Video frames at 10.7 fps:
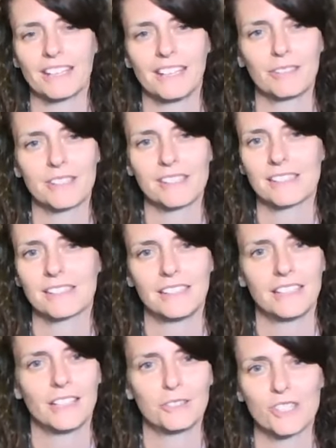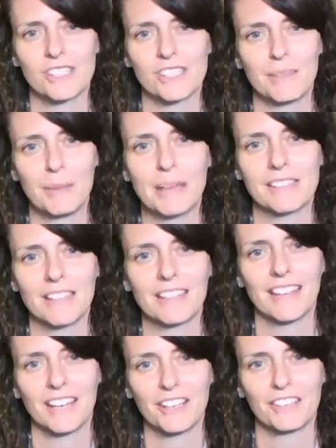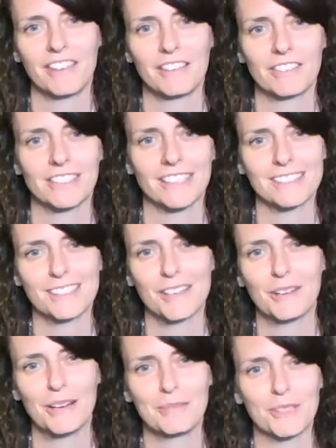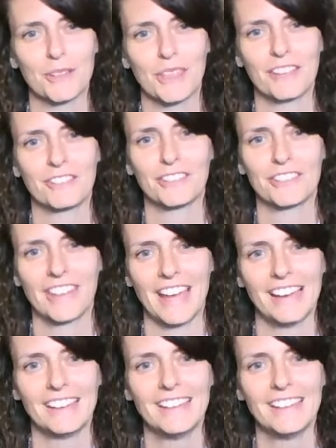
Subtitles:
It was, just the best thing that I could have ever done. So I'm so thankful for that.